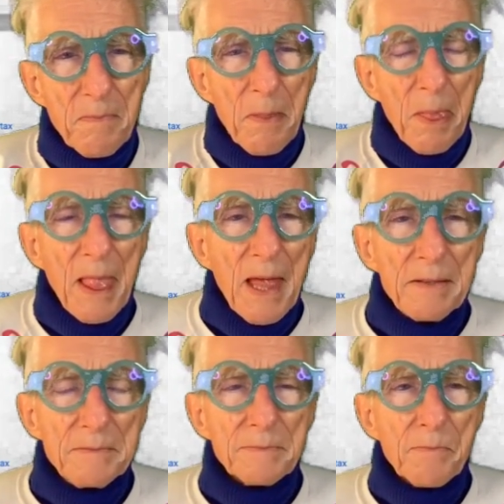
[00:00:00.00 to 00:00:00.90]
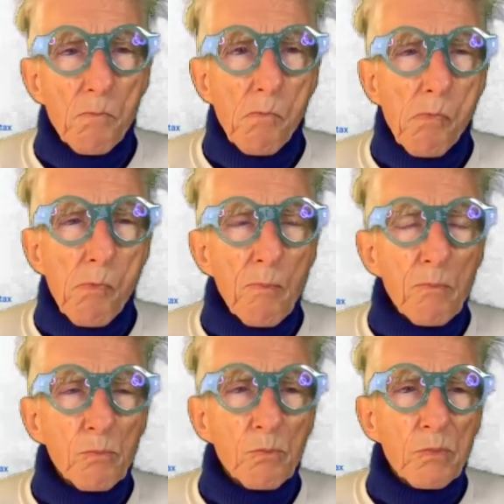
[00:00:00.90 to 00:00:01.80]
Usually, the credit is
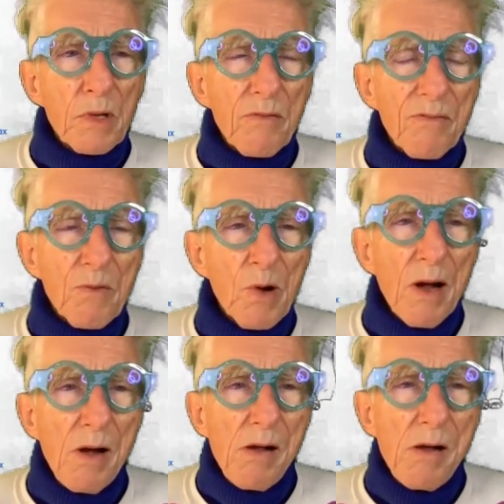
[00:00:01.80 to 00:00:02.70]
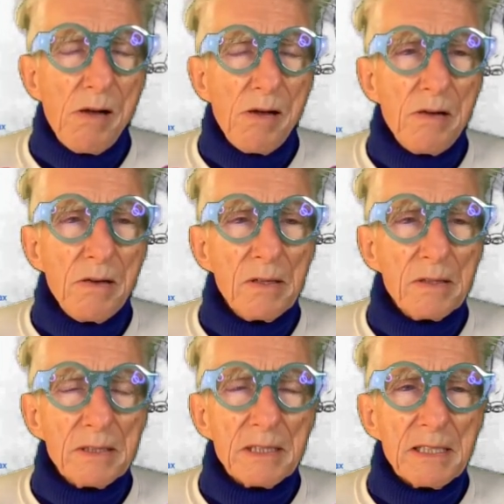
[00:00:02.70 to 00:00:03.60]
higher for eligible working families,
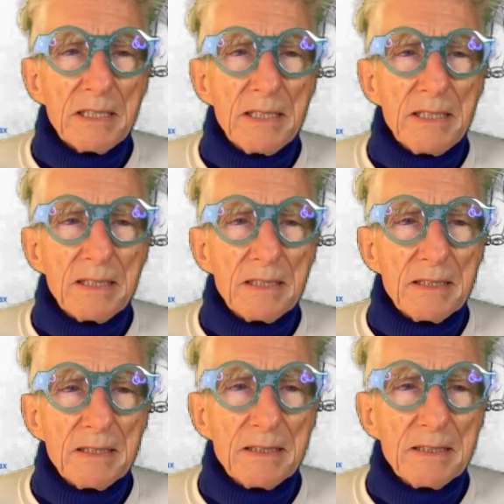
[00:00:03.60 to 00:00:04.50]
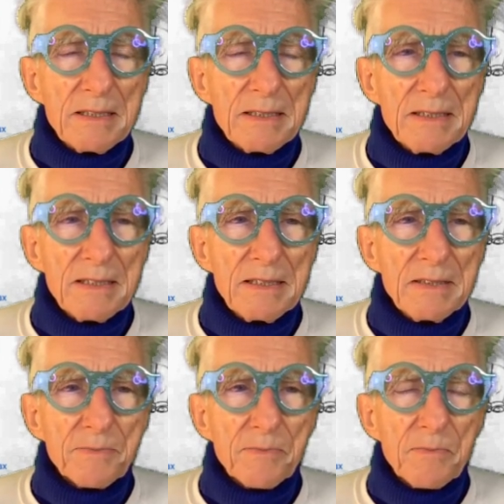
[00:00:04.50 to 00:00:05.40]
but many lower income
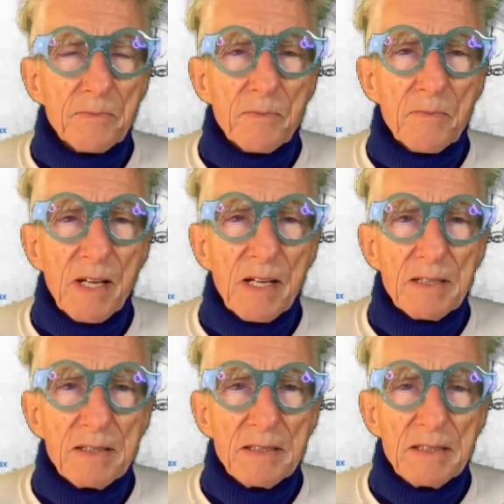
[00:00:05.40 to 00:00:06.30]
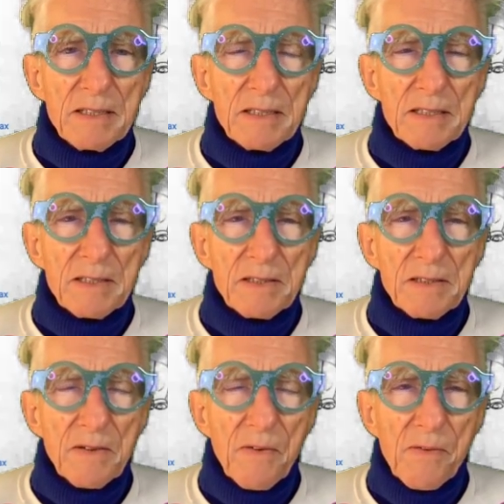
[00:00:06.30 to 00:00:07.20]
workers with no children can
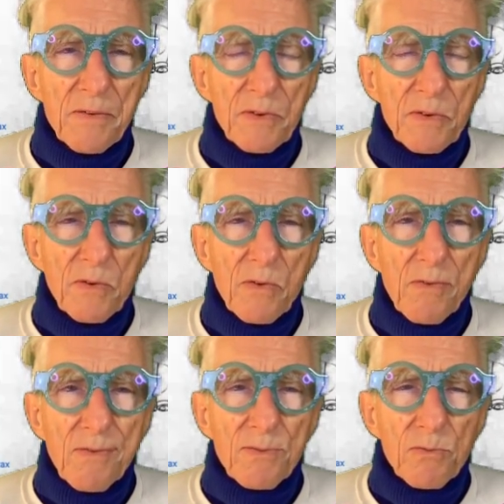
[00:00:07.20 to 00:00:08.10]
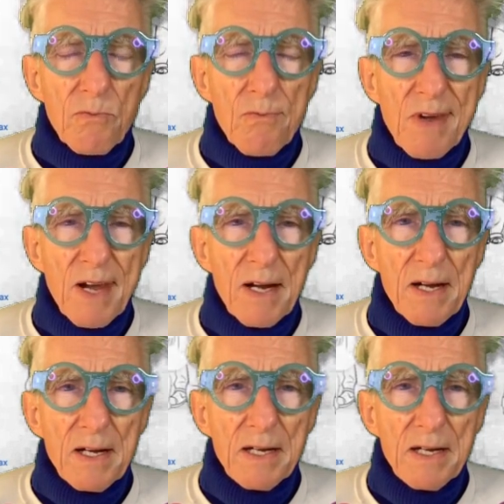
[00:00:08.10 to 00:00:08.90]
also qualify for a smaller credit.